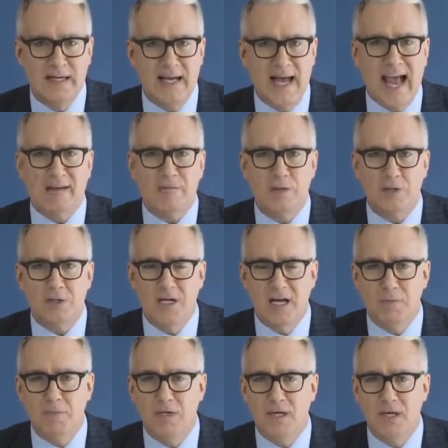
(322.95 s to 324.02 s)
after she
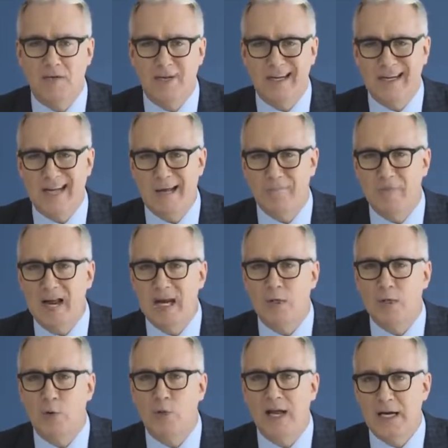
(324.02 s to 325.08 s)
had been given a campaign
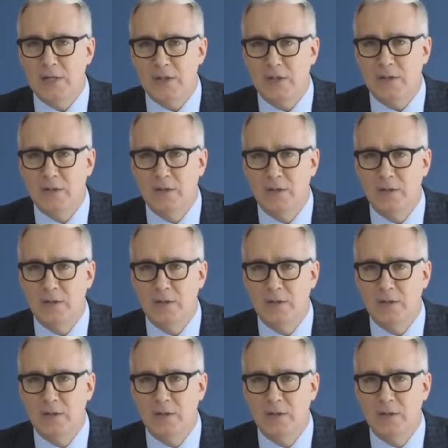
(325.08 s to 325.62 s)
donation,